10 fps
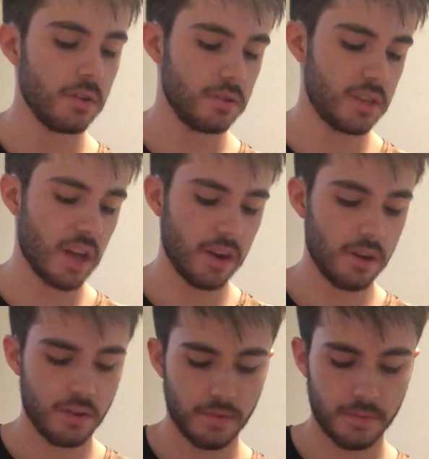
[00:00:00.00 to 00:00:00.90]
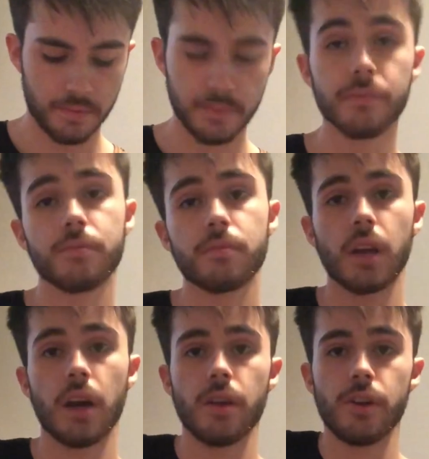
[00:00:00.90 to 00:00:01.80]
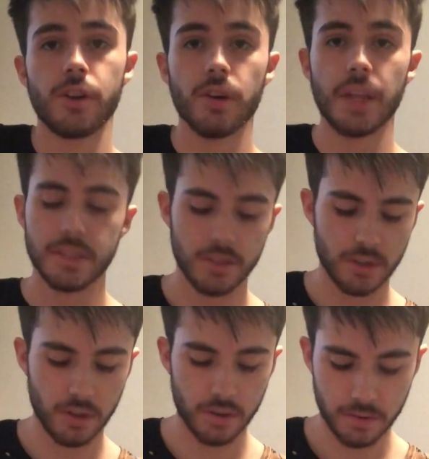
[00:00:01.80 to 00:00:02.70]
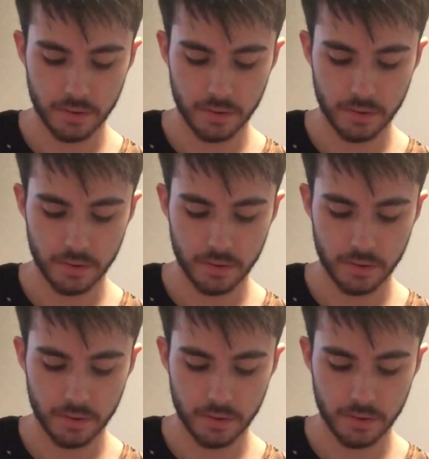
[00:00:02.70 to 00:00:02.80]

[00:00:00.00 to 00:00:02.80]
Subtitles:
10. And there you go, that's the solo.